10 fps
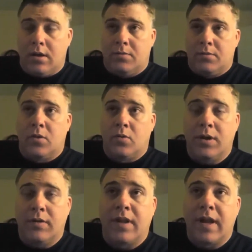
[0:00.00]
So
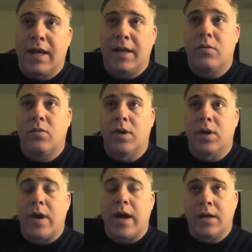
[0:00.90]
really flat, really
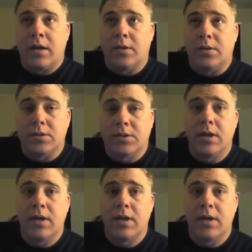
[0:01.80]
wide nose,